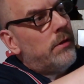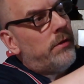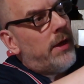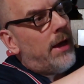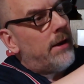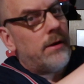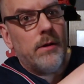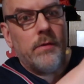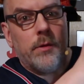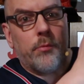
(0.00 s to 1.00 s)
that
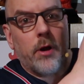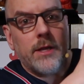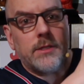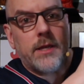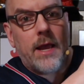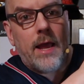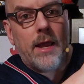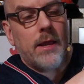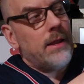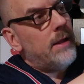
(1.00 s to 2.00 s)
the price
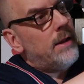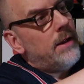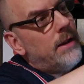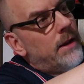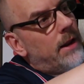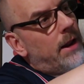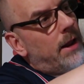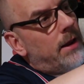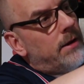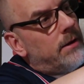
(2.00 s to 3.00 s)
tag
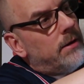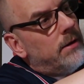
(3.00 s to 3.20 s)
and